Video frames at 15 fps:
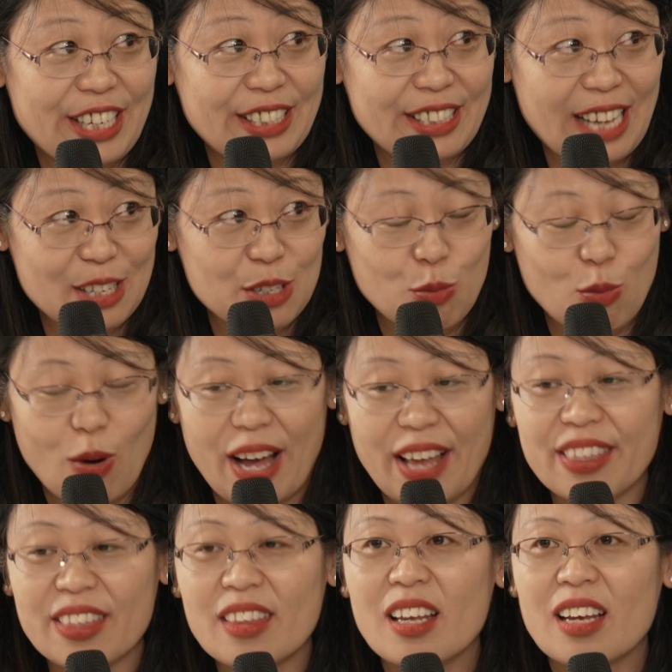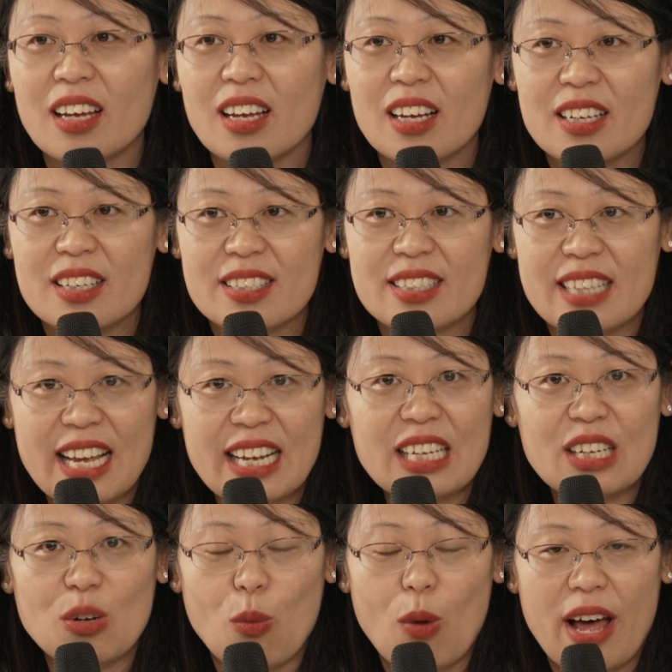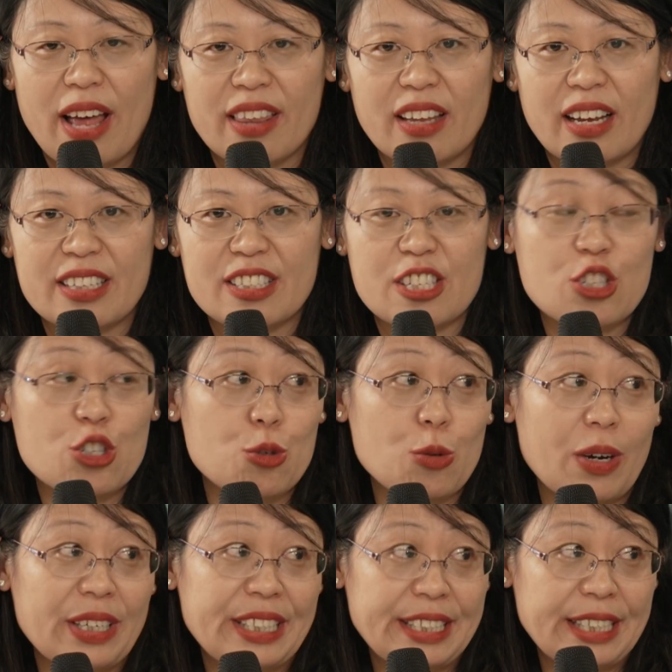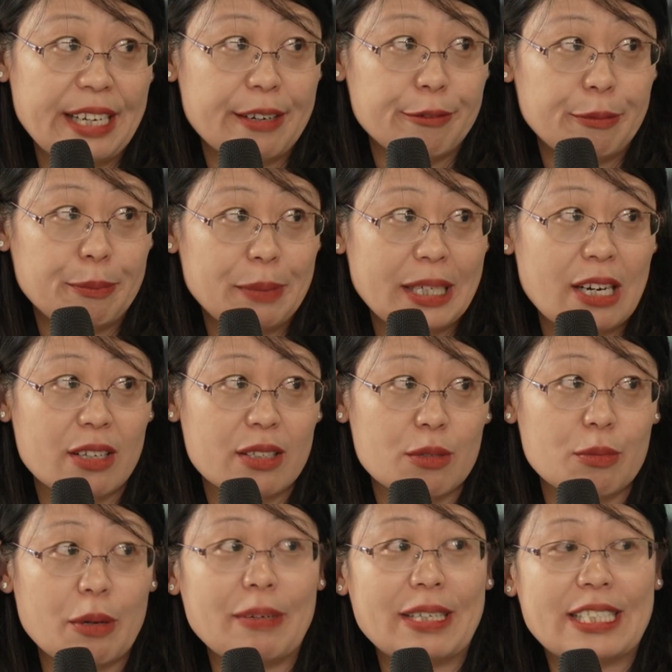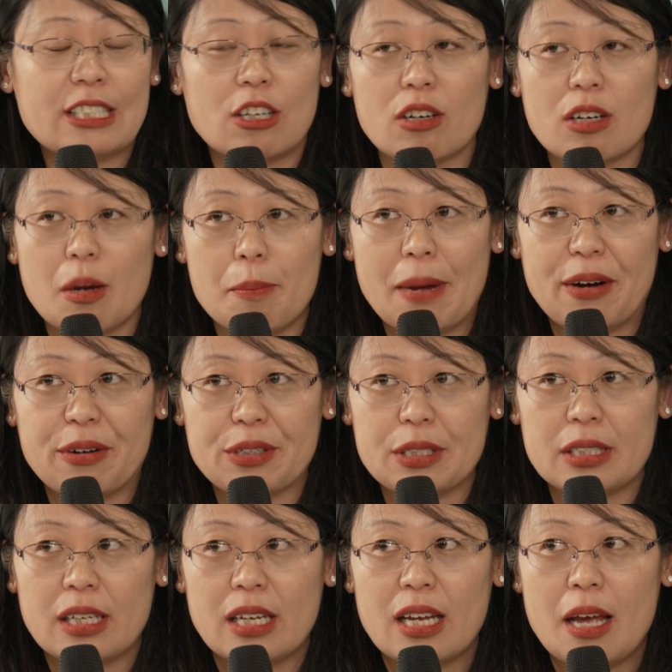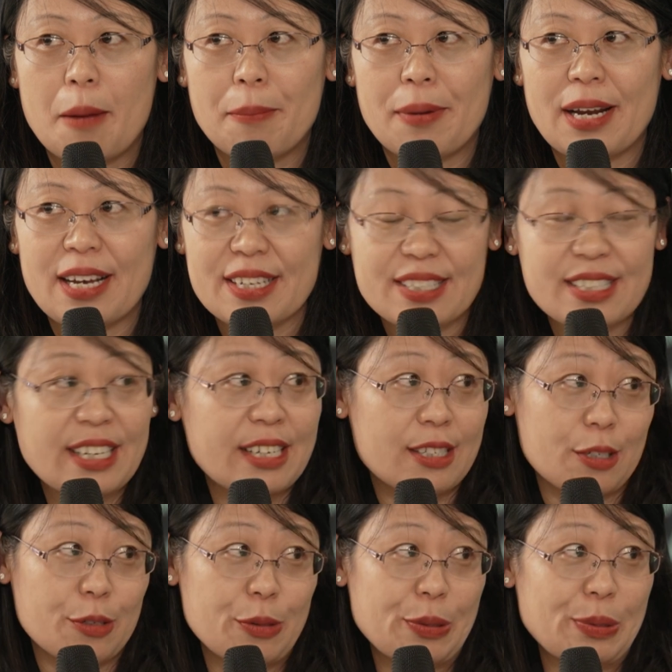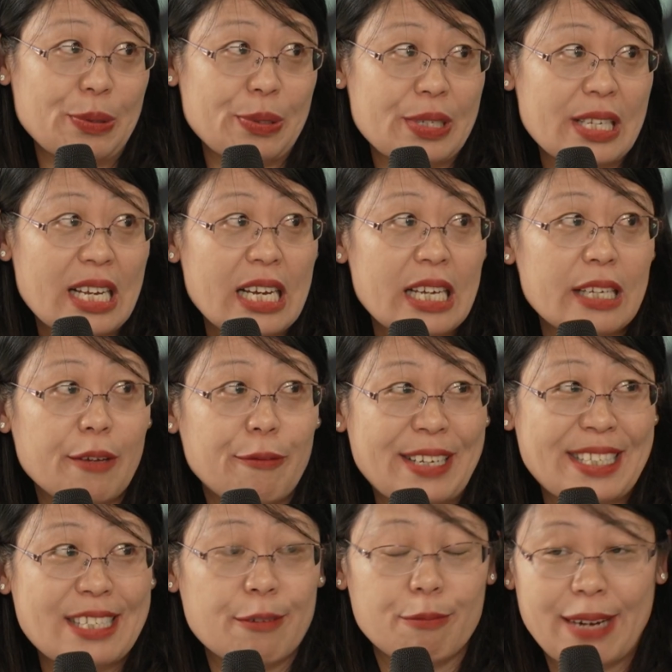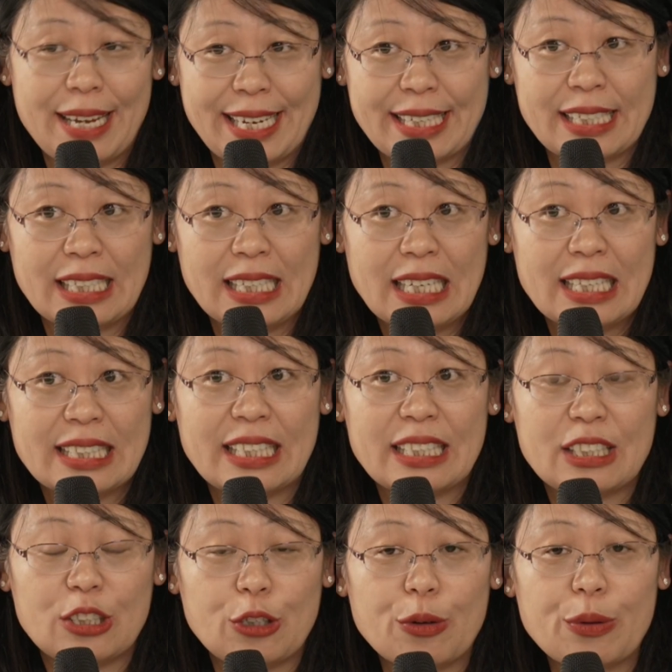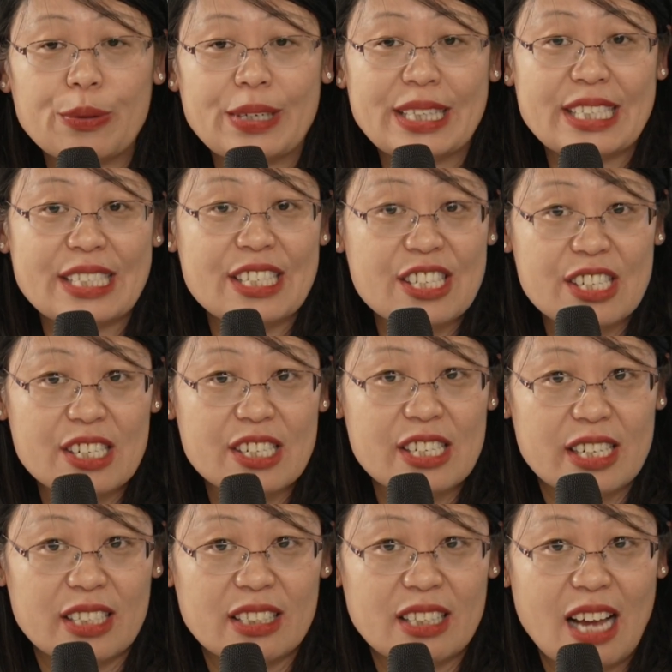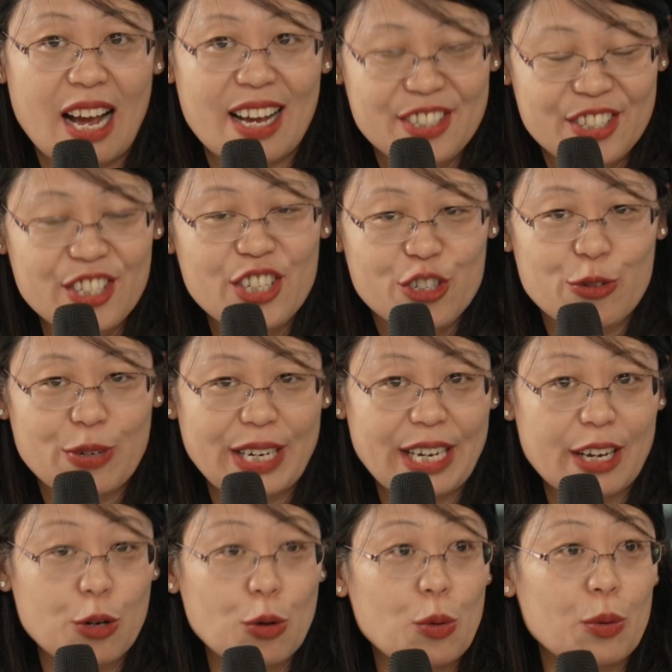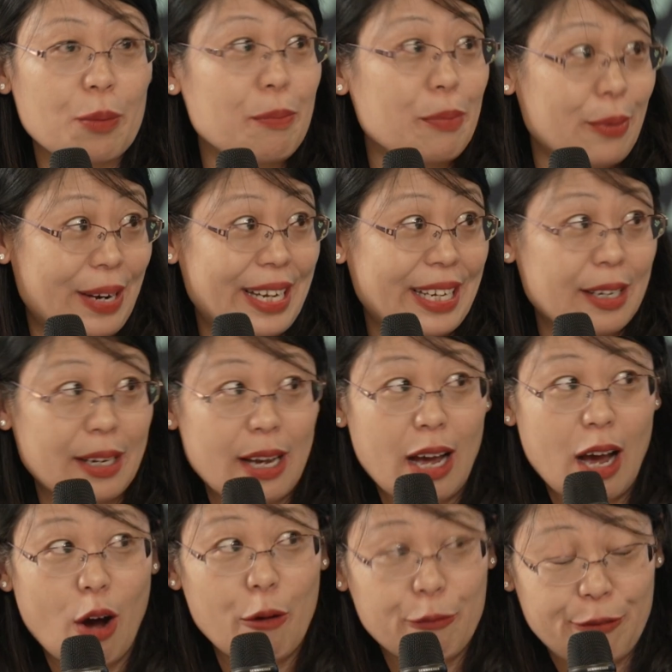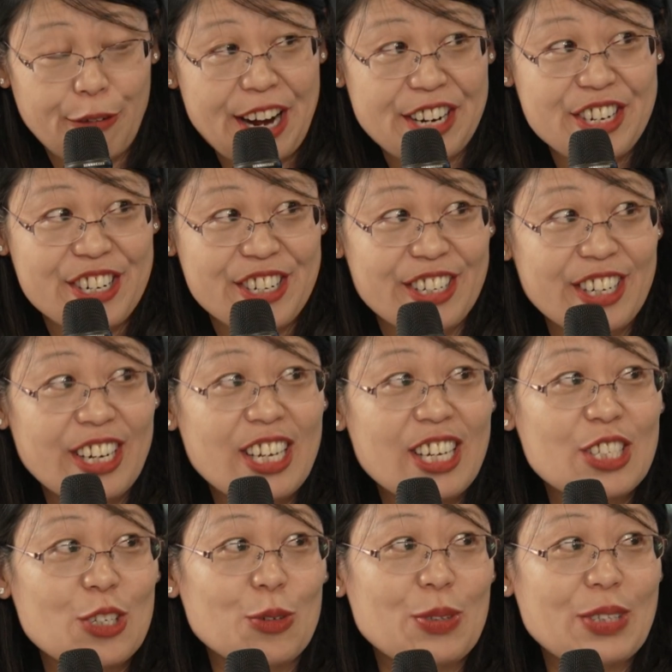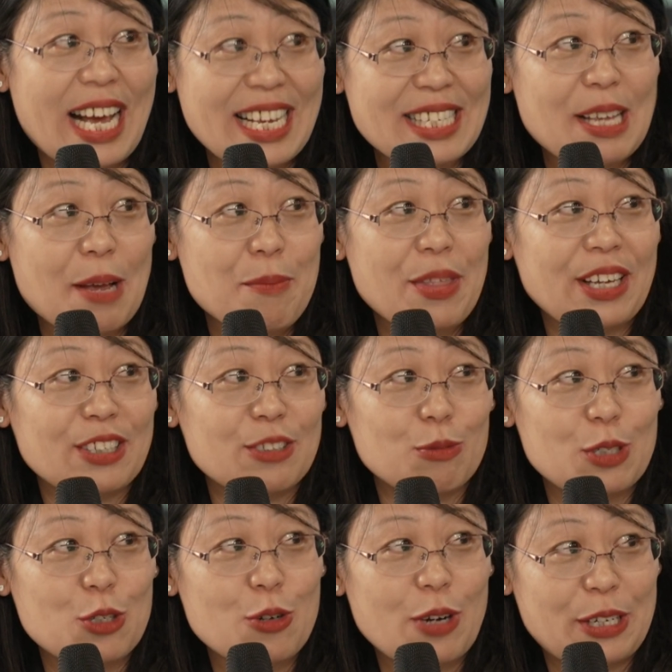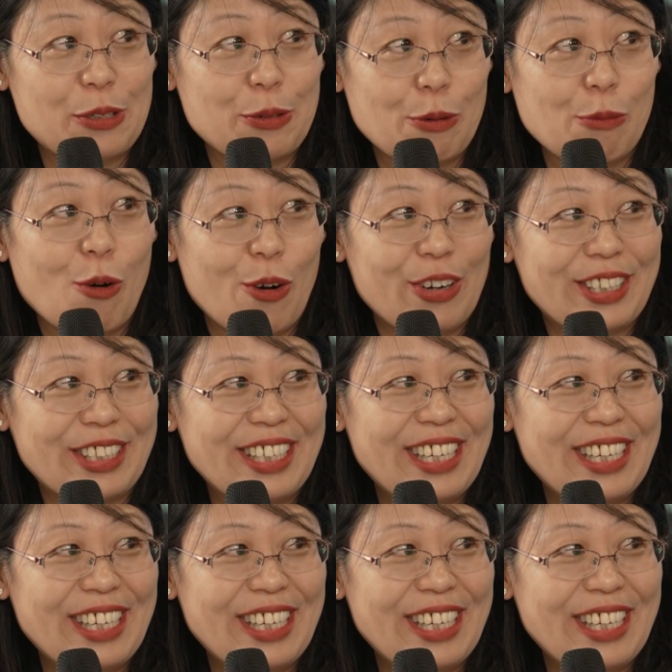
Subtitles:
That's one. Second one is strong enough because when we talk about plastic screws, if it's weak, then during the surgery, it could break or fracture. So that's something we try to avoid.